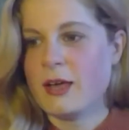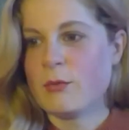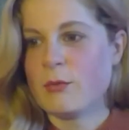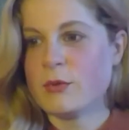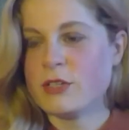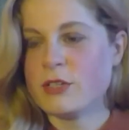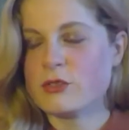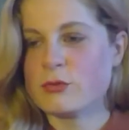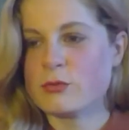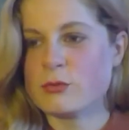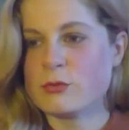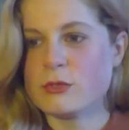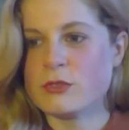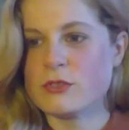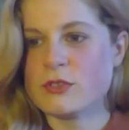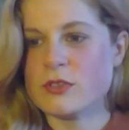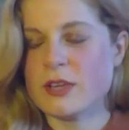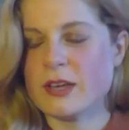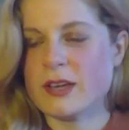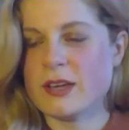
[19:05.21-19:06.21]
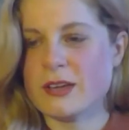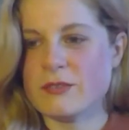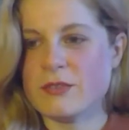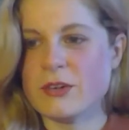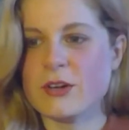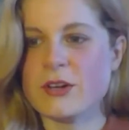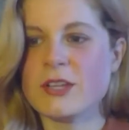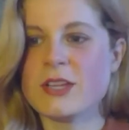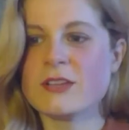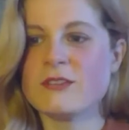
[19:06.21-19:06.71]
which was a
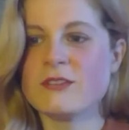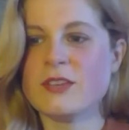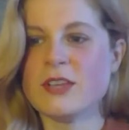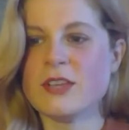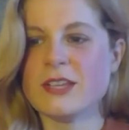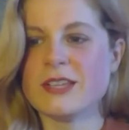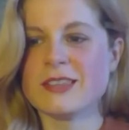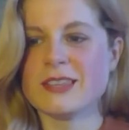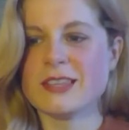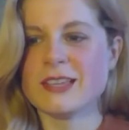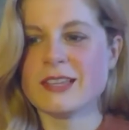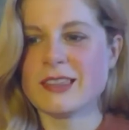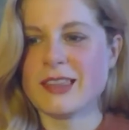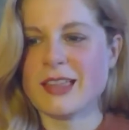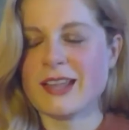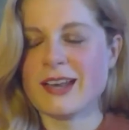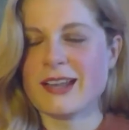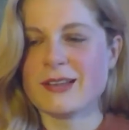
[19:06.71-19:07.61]
very convenient thing